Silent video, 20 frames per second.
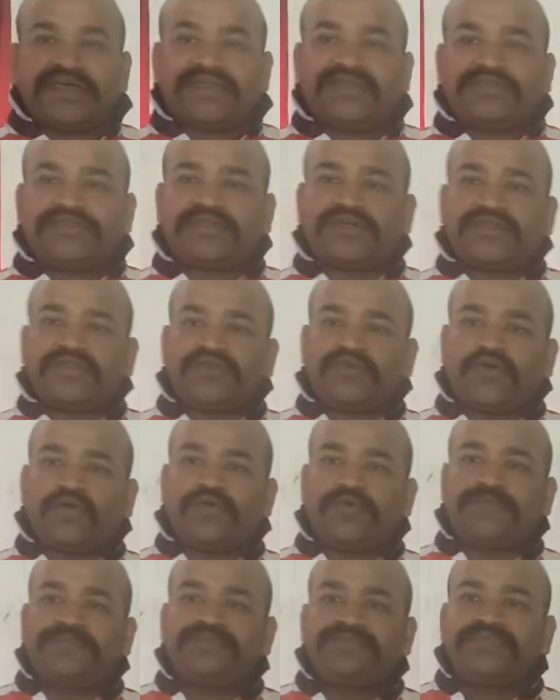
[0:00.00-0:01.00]
is
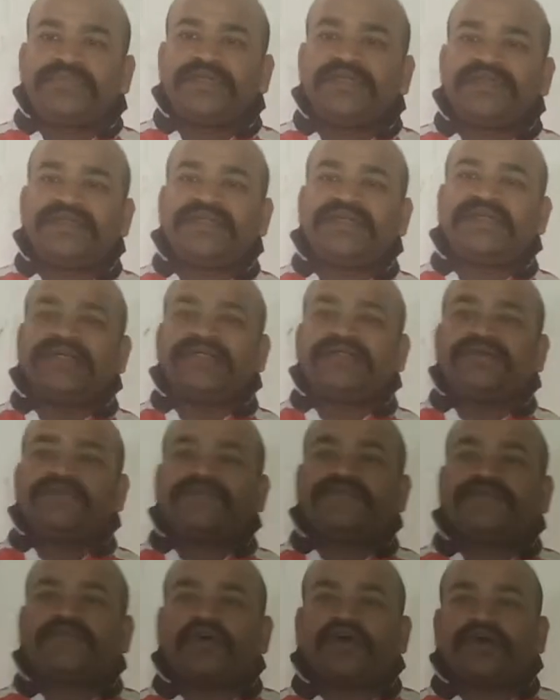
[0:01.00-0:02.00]
no need
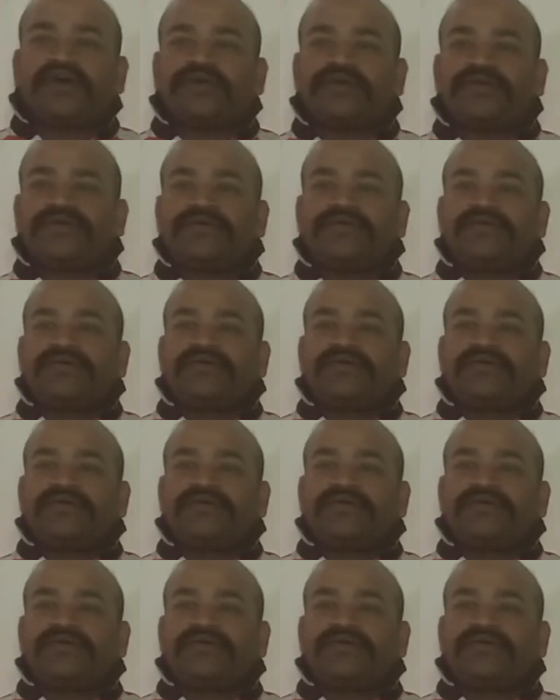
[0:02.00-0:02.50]
for